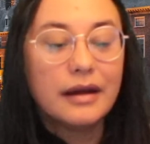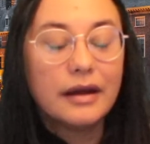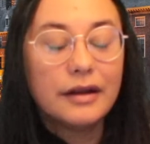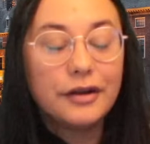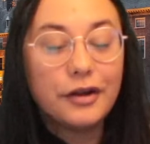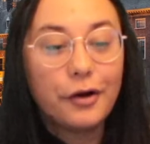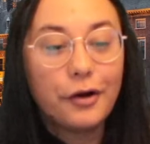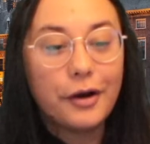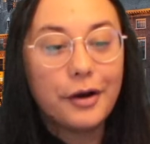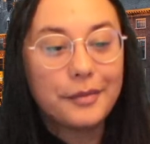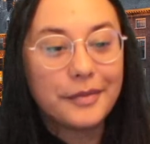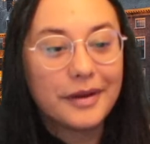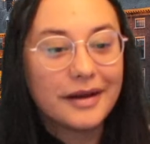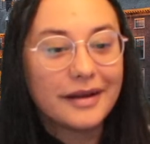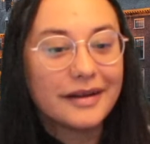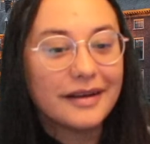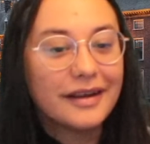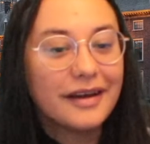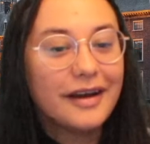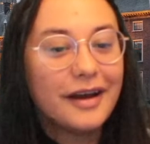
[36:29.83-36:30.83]
I no, was
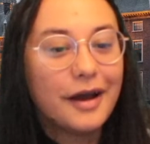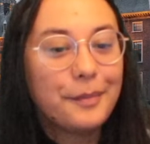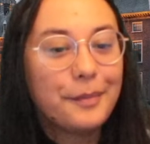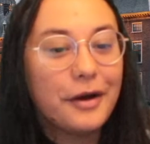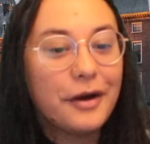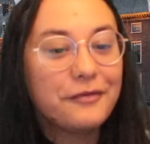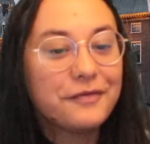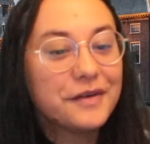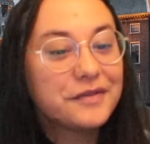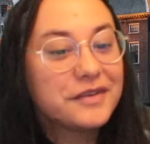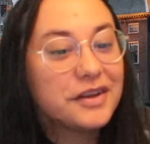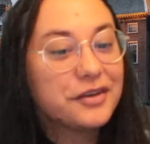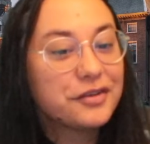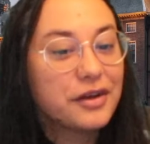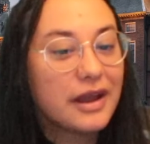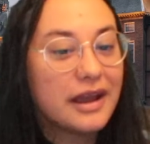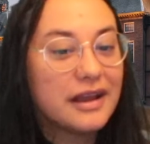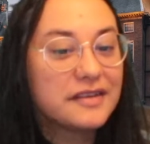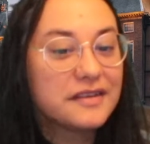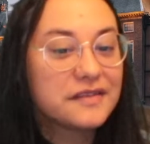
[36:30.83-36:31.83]
interrupting I'm not. You uh, about fifty other
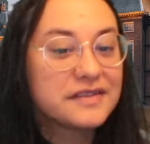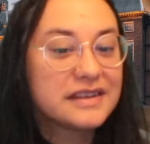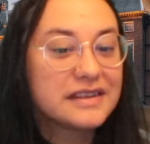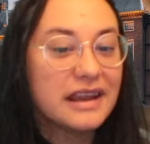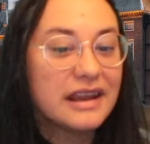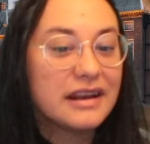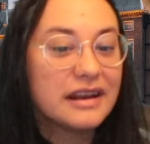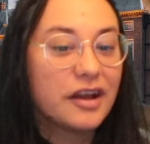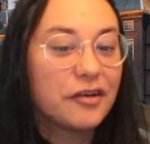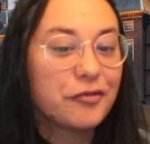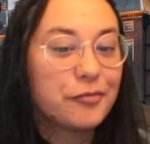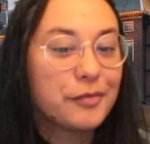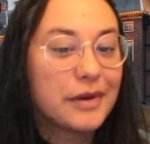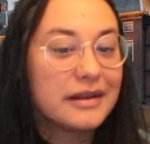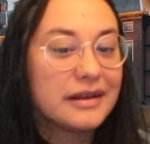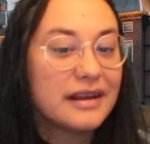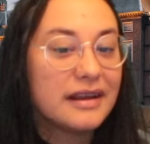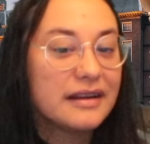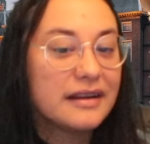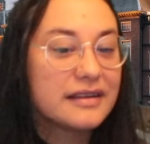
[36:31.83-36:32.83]
heads of state and government
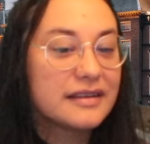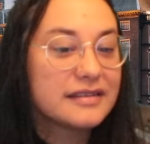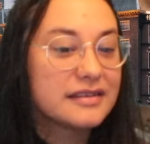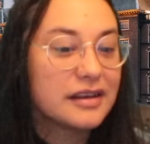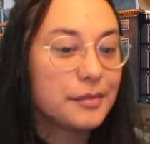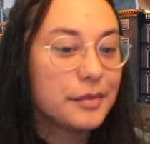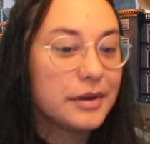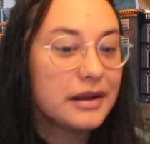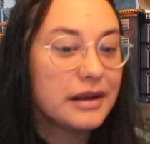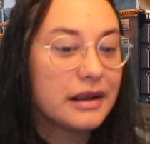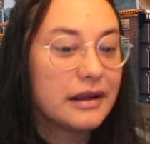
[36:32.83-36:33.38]
attended the summit,